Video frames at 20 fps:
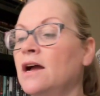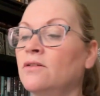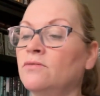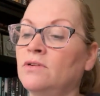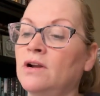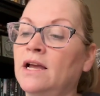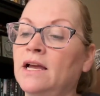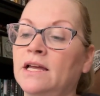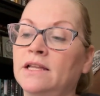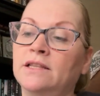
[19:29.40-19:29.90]

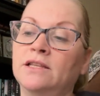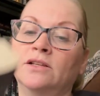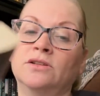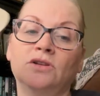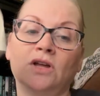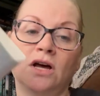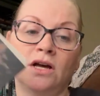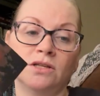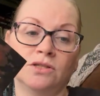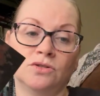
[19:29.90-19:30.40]
read The
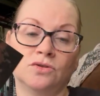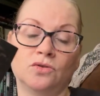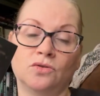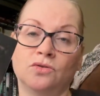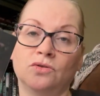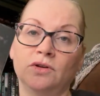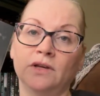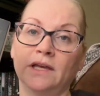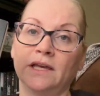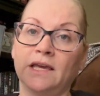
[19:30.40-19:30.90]
Lost
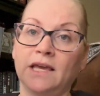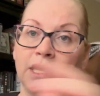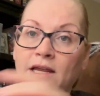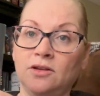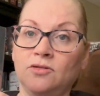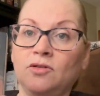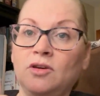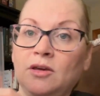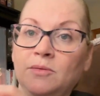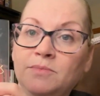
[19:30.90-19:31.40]
Girl and Can
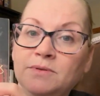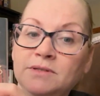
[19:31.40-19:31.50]
You Keep a